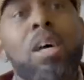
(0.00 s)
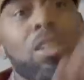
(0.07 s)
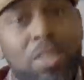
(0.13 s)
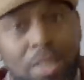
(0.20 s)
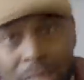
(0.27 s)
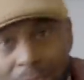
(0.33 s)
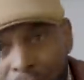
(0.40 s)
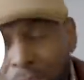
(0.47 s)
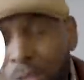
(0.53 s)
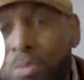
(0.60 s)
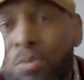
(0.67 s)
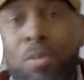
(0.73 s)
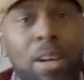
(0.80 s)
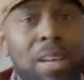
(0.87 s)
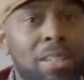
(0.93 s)
send it to your
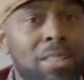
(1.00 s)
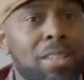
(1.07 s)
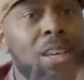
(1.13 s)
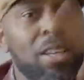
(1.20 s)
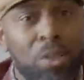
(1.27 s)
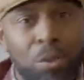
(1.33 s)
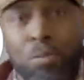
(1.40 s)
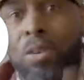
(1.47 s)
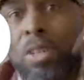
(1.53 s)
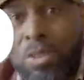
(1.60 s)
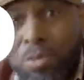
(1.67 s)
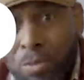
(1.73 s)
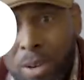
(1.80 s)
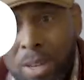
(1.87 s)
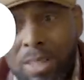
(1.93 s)
friends, your friends'
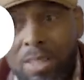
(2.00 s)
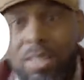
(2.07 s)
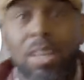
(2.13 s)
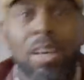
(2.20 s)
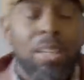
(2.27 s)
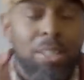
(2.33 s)
friends,